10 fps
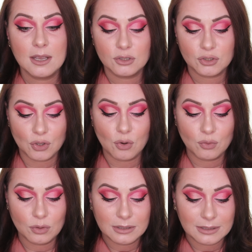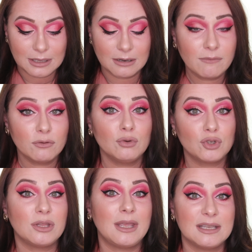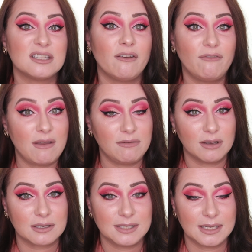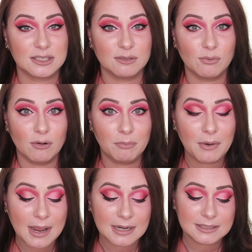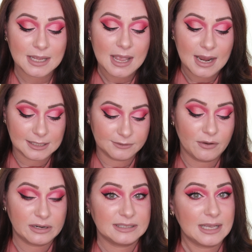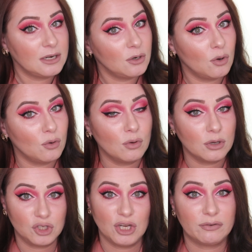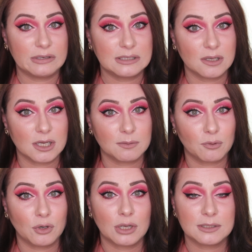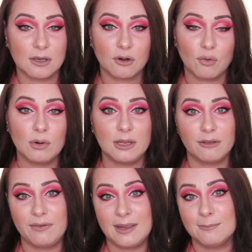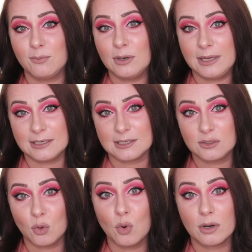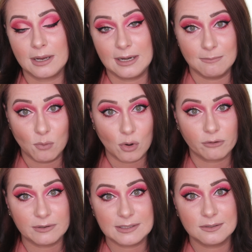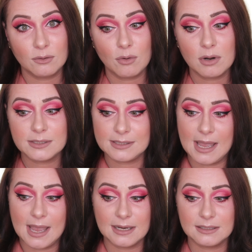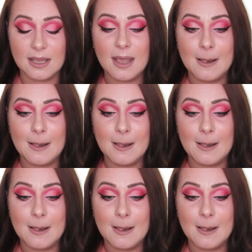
So Revolution is a very accessible brand. As far as I know, Jeffree Star products are only available in store in Morphe stores, and